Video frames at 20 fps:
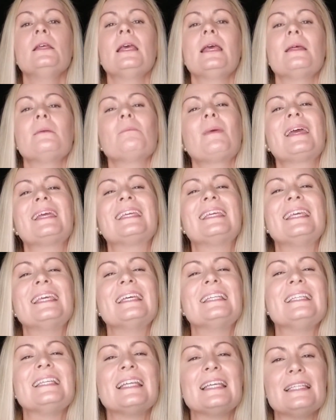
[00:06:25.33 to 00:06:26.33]
and my
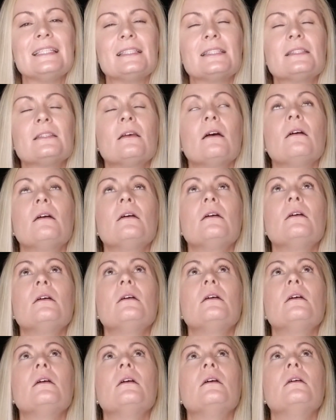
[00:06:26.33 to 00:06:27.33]
kidneys.
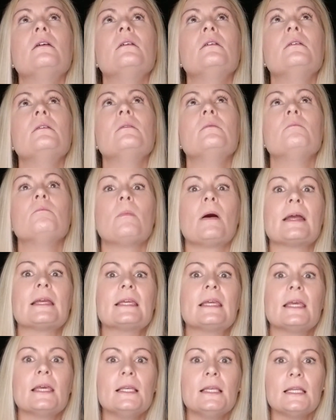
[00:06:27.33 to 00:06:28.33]
Oh, my
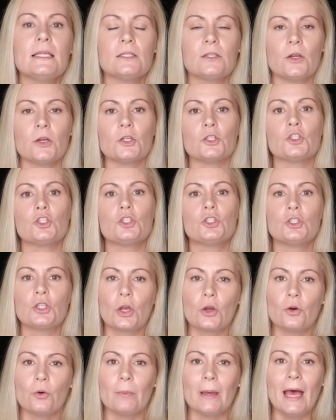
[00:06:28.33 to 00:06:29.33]
kidneys hurt
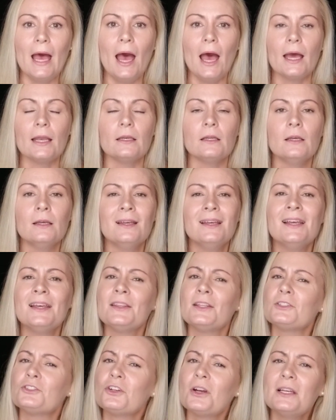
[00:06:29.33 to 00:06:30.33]
so bad.
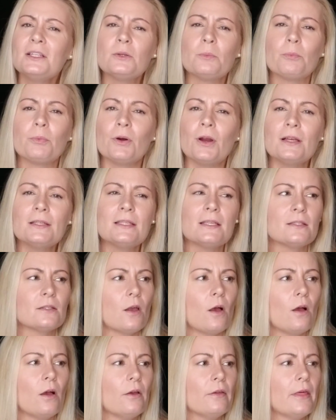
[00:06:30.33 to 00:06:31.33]
They're trying to process
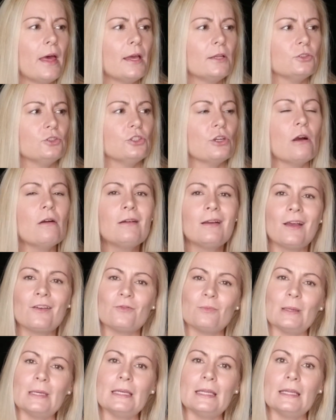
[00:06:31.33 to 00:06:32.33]
all that junk
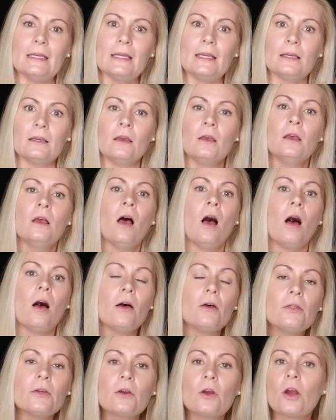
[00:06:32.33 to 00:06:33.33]
I've been eating,
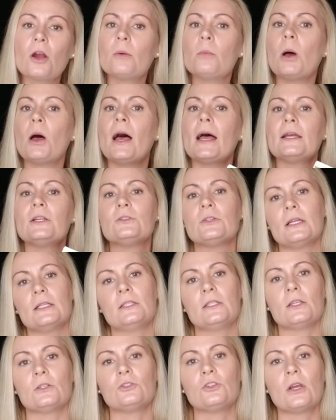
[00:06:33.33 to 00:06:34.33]
all the
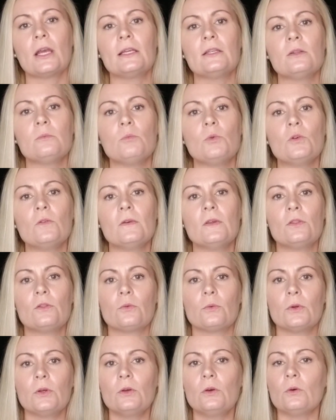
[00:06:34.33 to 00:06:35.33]
carbohydrates. They're trying to move it
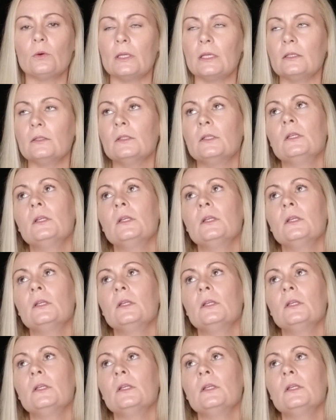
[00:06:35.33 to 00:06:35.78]
through, and